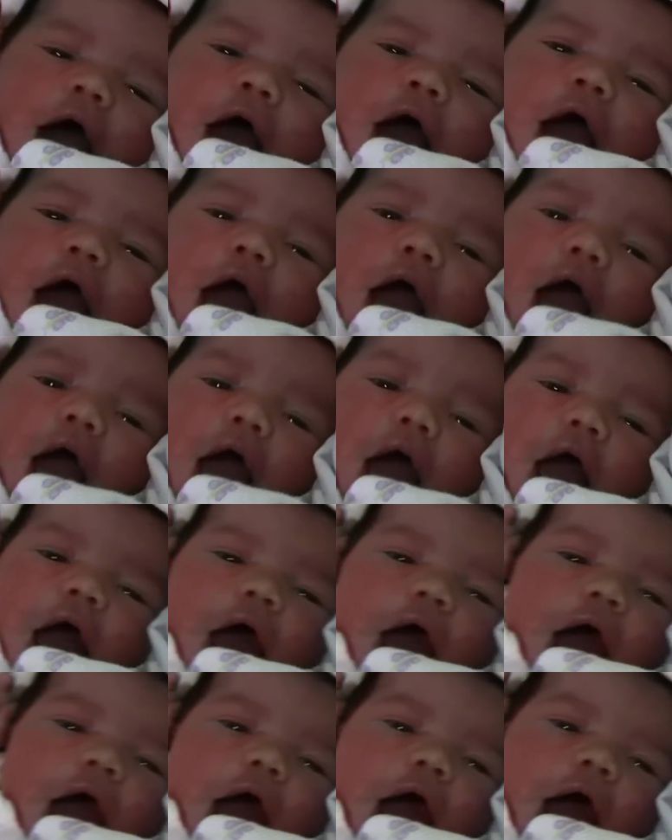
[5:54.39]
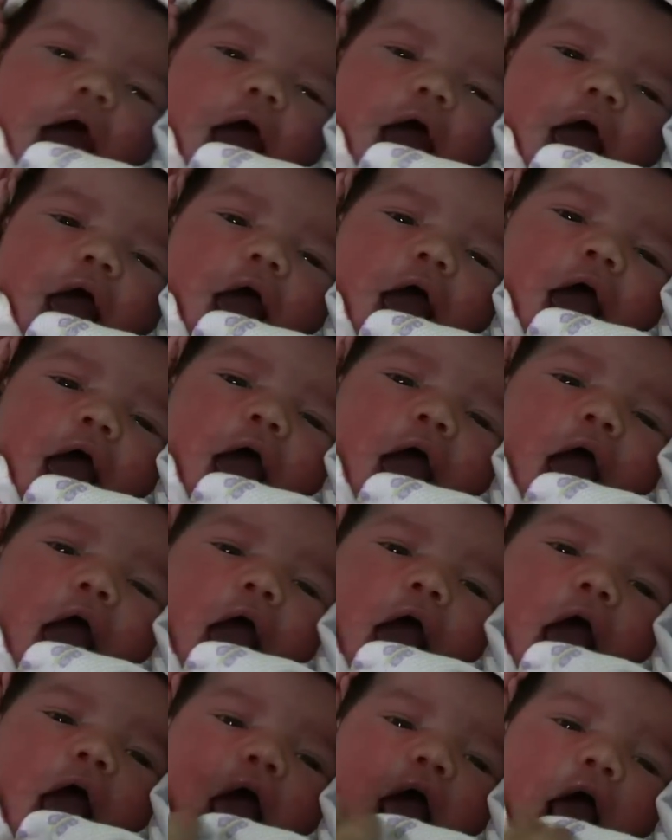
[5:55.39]
haven't got any video of her just
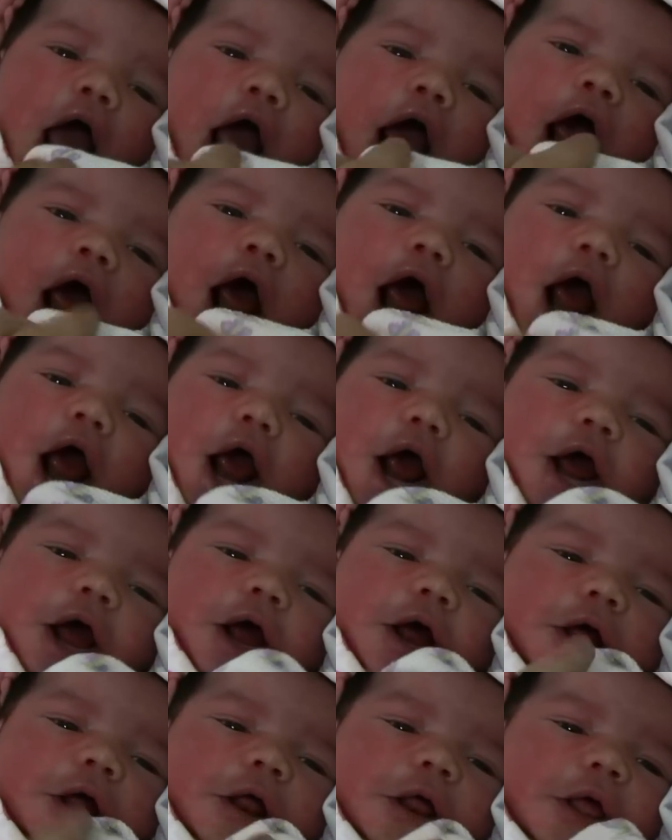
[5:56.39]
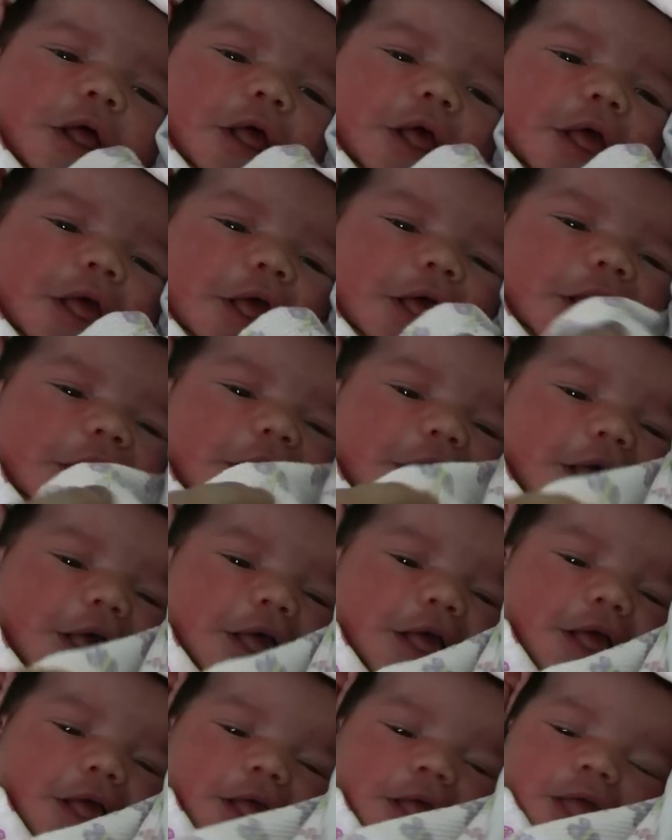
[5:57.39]
being herself yet.
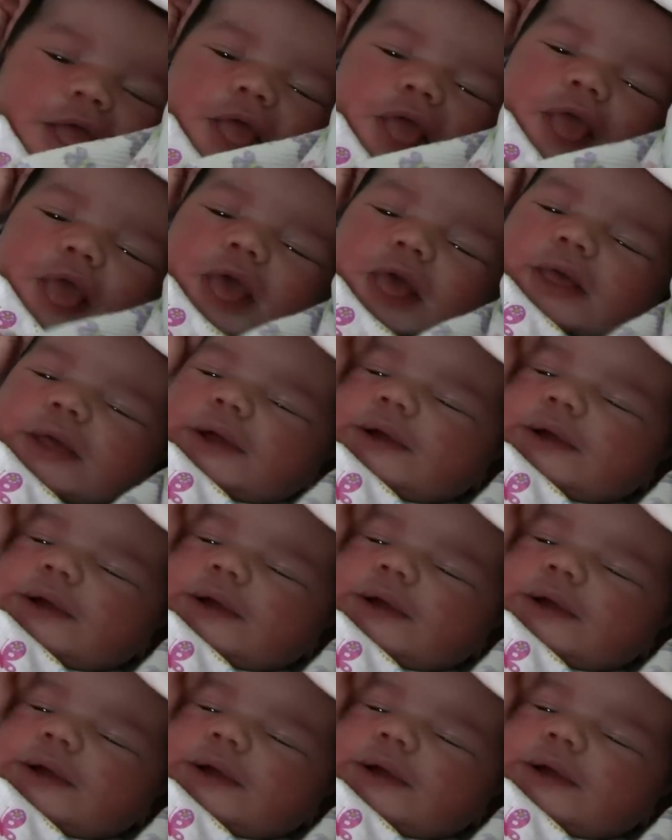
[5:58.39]
It's hard